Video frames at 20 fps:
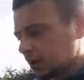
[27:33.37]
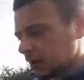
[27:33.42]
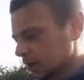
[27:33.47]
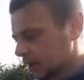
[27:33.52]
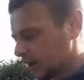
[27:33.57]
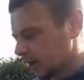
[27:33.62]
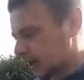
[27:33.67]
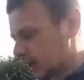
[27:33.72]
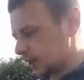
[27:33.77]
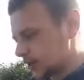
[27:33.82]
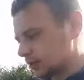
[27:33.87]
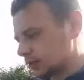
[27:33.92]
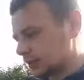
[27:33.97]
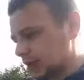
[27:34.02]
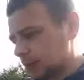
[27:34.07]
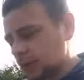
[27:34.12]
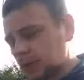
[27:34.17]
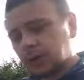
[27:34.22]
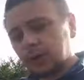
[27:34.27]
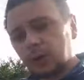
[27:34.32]
and
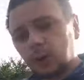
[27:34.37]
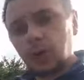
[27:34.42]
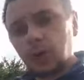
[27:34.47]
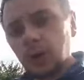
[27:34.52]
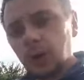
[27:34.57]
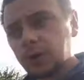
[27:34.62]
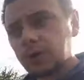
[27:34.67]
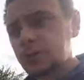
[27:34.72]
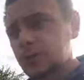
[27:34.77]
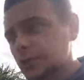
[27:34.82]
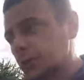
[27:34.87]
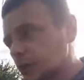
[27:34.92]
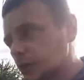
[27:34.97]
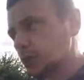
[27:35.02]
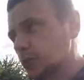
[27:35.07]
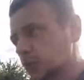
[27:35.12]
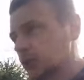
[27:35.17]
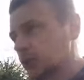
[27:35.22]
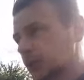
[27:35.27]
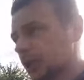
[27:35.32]
then we're going to walk
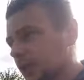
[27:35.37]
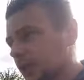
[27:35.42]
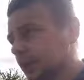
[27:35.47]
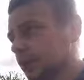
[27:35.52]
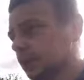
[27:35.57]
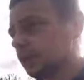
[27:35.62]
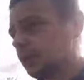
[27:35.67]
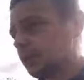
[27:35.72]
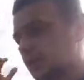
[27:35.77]
to the,